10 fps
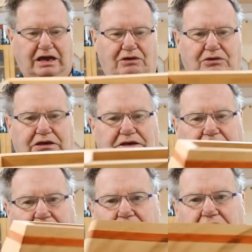elegant
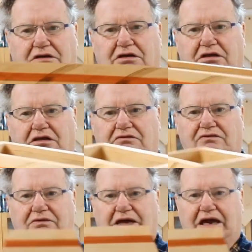now.
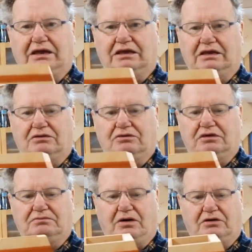Very elegant
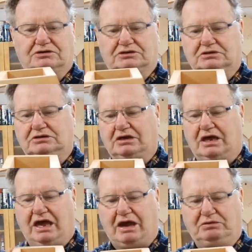looking box.
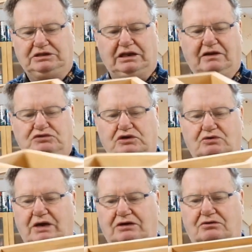And we didn't have to
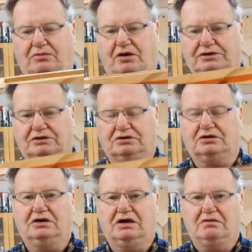do angle miters.
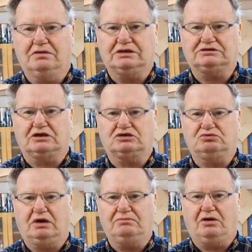We just done
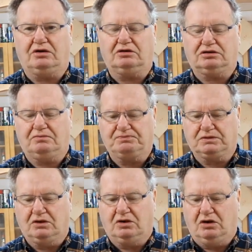square miters.
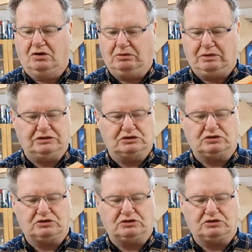When the